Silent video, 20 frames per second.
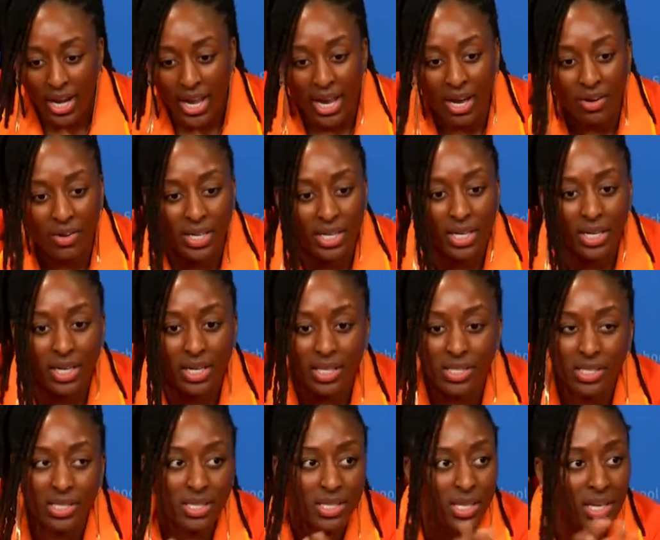Now
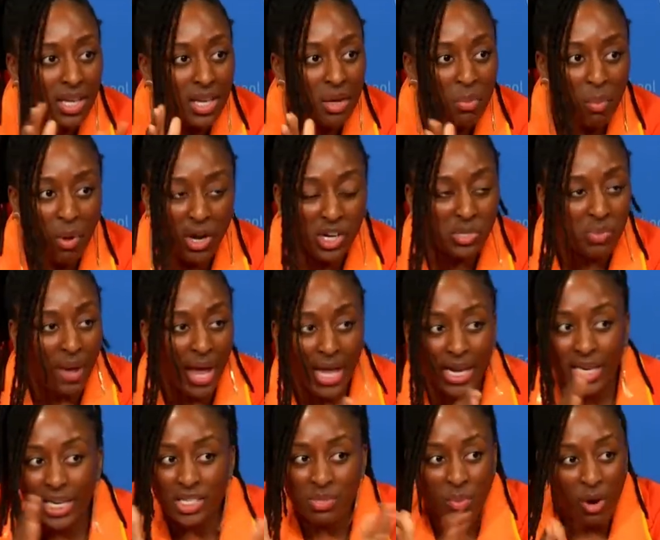it's March
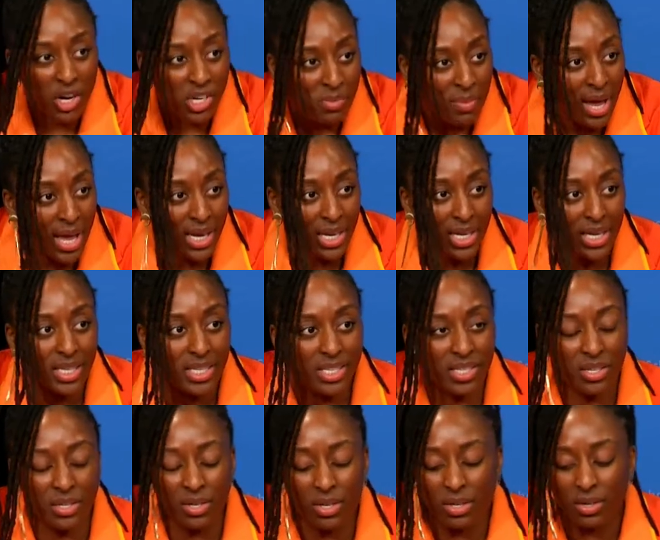
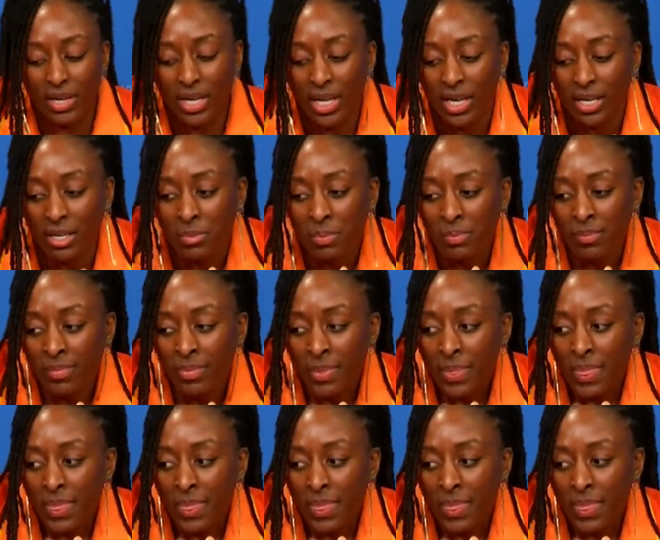Madness, you know? And